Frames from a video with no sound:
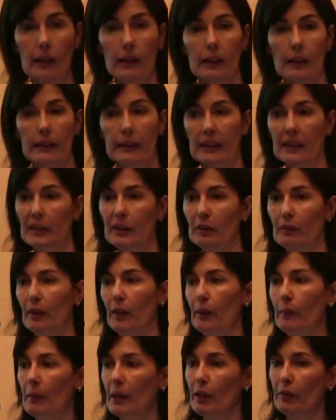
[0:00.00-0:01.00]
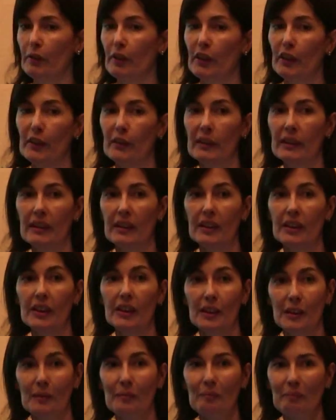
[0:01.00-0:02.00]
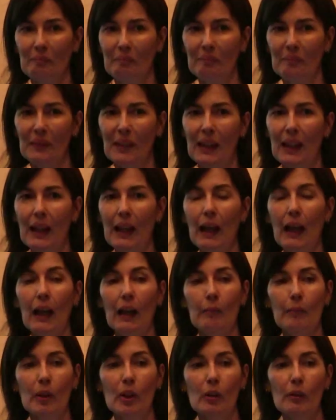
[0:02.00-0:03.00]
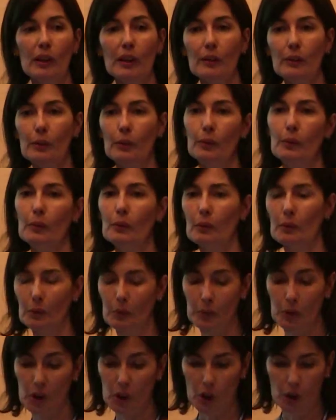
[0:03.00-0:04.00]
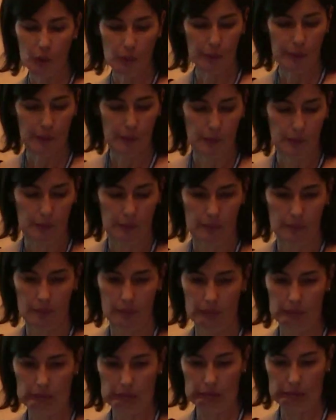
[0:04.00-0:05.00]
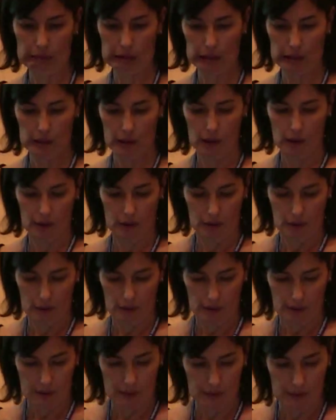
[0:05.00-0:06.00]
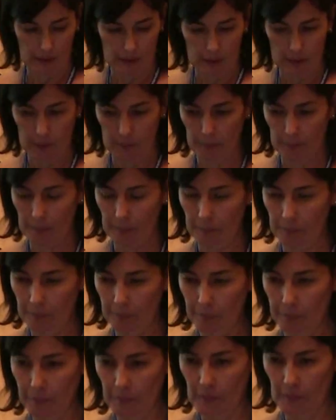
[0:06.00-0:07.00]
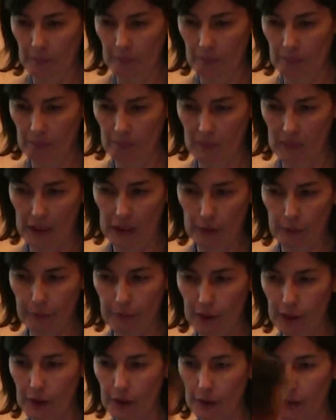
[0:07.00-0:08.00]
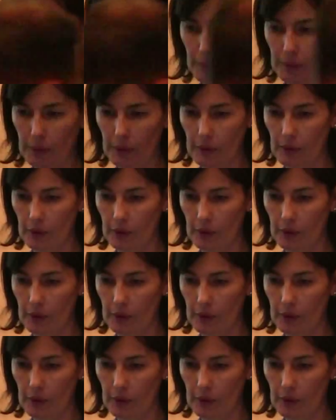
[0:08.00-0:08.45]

Thank you very much for your attention. I'm going to show you that videos.